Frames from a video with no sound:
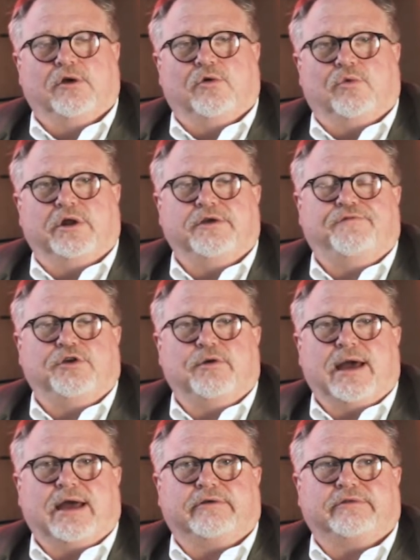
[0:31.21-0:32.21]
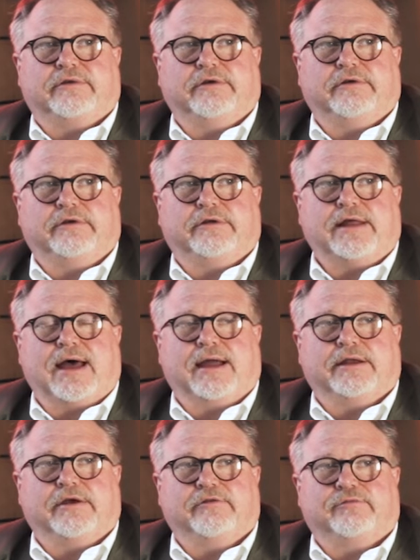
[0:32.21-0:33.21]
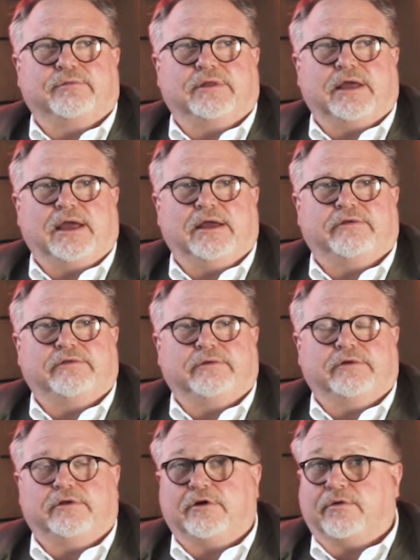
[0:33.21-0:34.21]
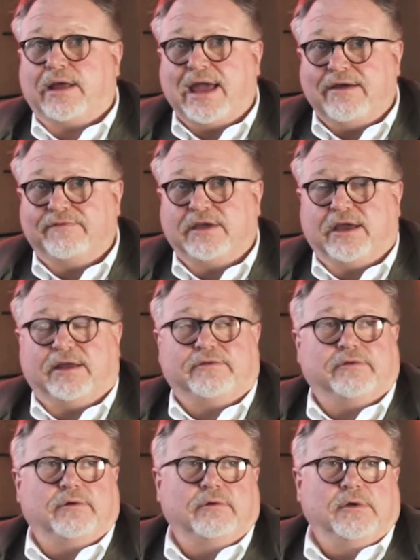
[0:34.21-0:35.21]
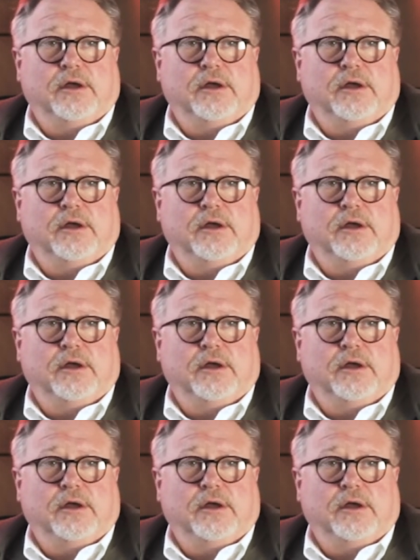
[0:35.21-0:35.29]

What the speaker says: What if you actually are diagnosed with cancer and don't have cancer?